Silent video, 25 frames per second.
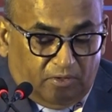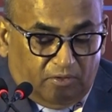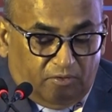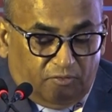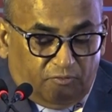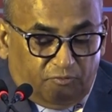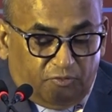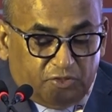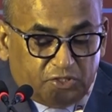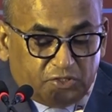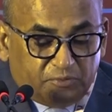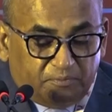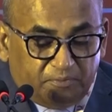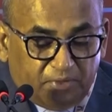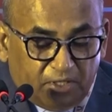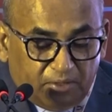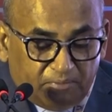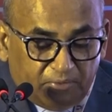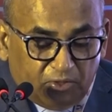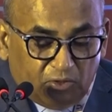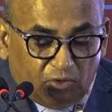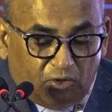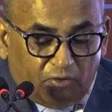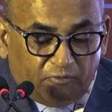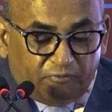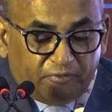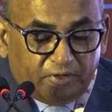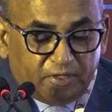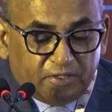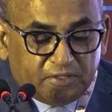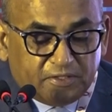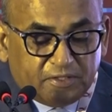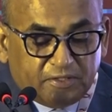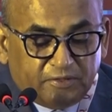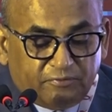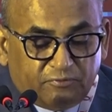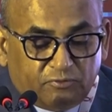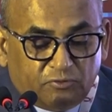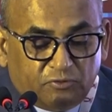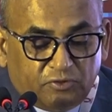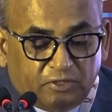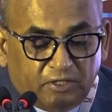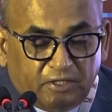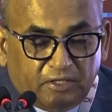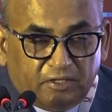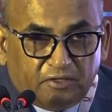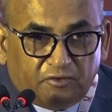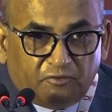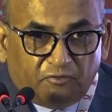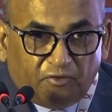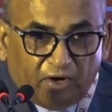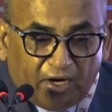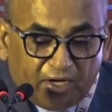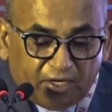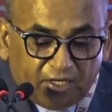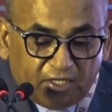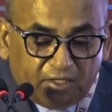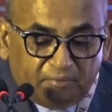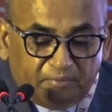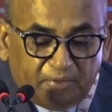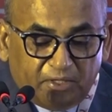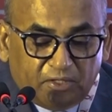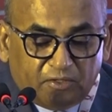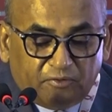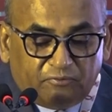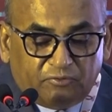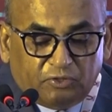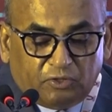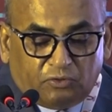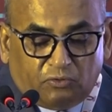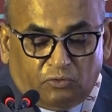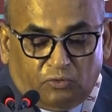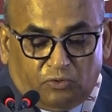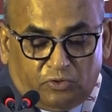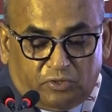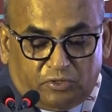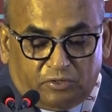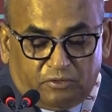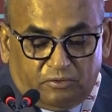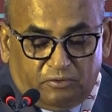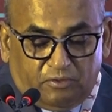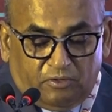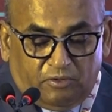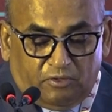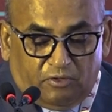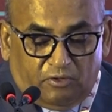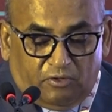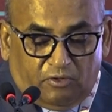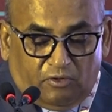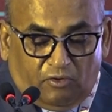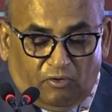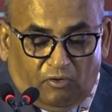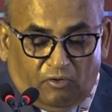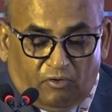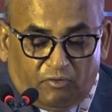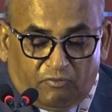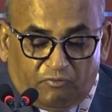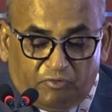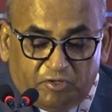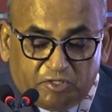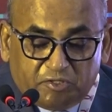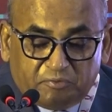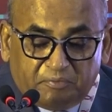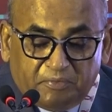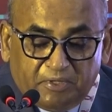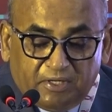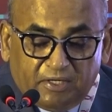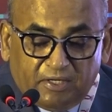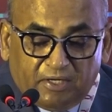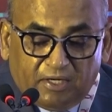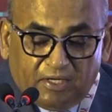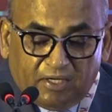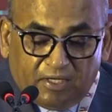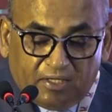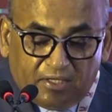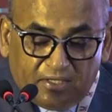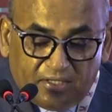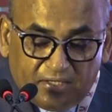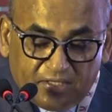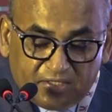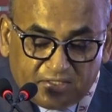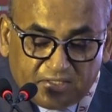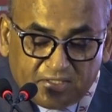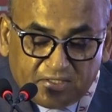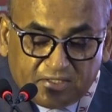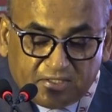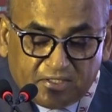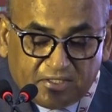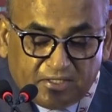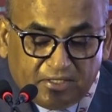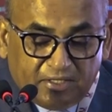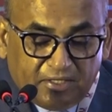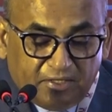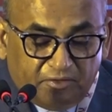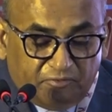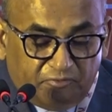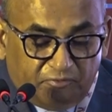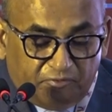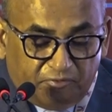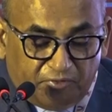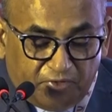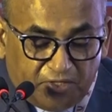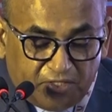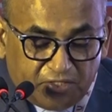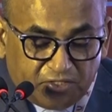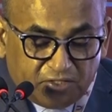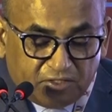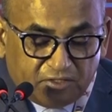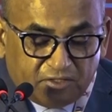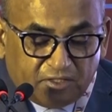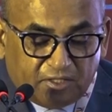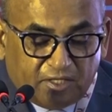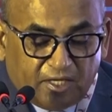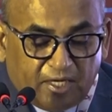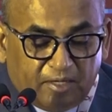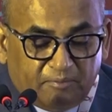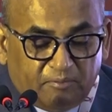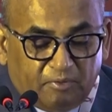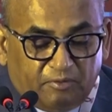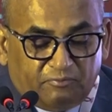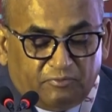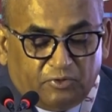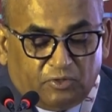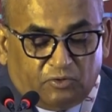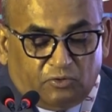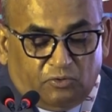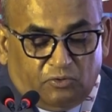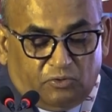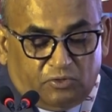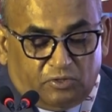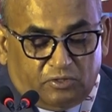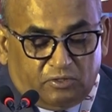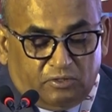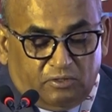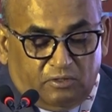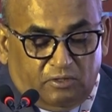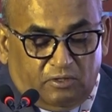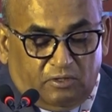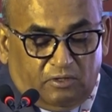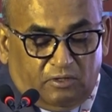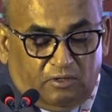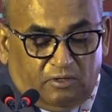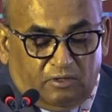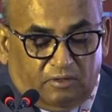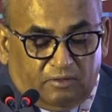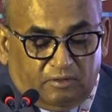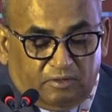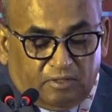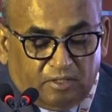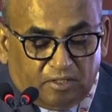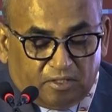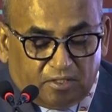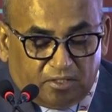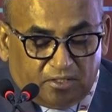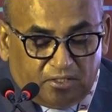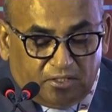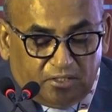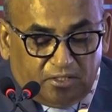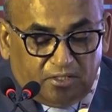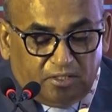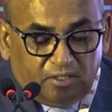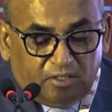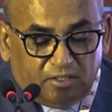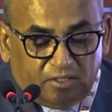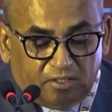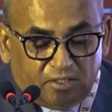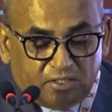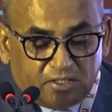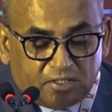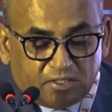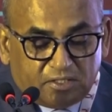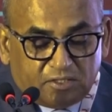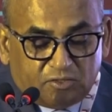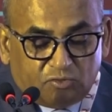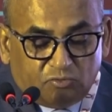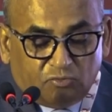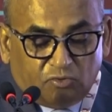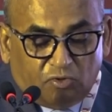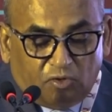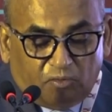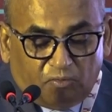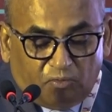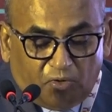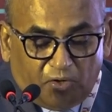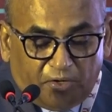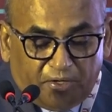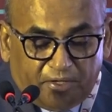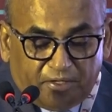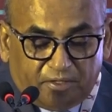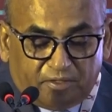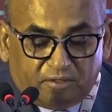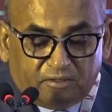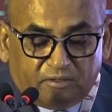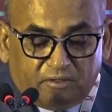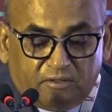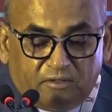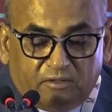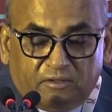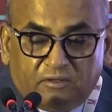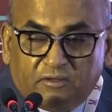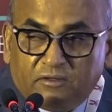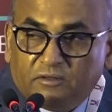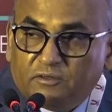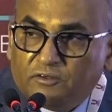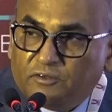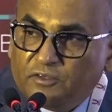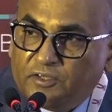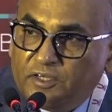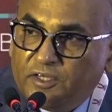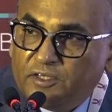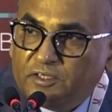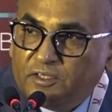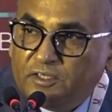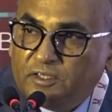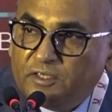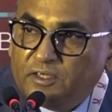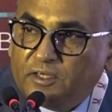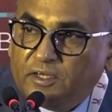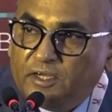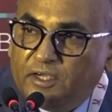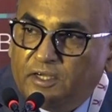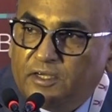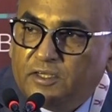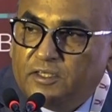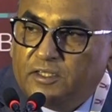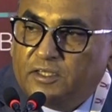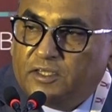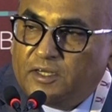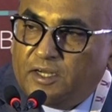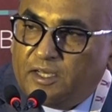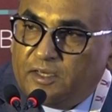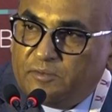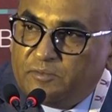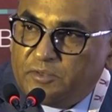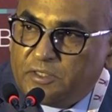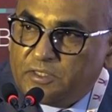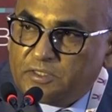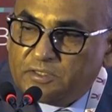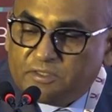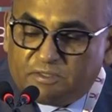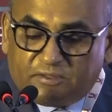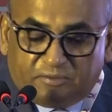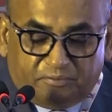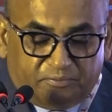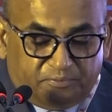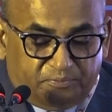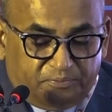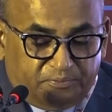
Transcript: which may be offensive to the environment of the court, or which may unnecessarily waste the time of the court. The key is to avoid creating anticlimax.